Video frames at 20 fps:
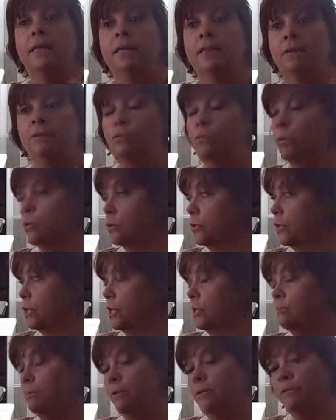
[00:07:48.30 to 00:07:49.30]
the words
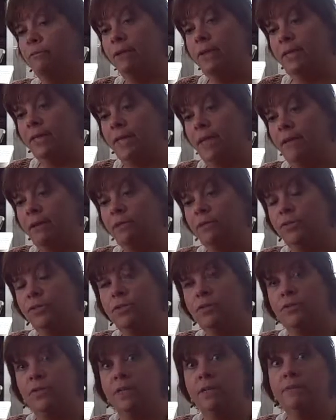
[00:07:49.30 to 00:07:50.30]
could be written out so
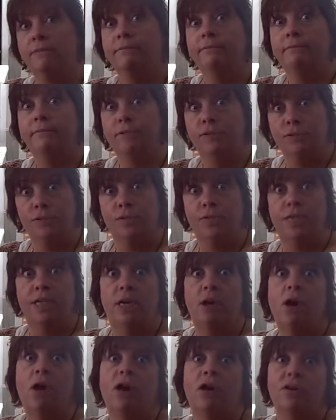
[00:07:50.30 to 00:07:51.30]
that you see a
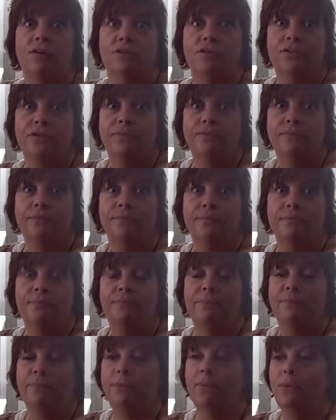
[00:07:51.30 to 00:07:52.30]
heart.
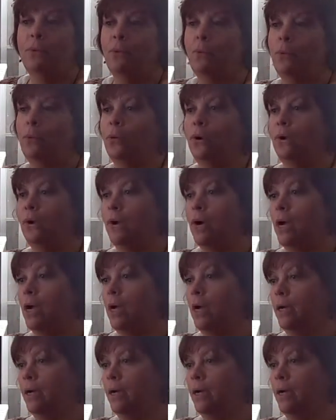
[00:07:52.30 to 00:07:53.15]
Or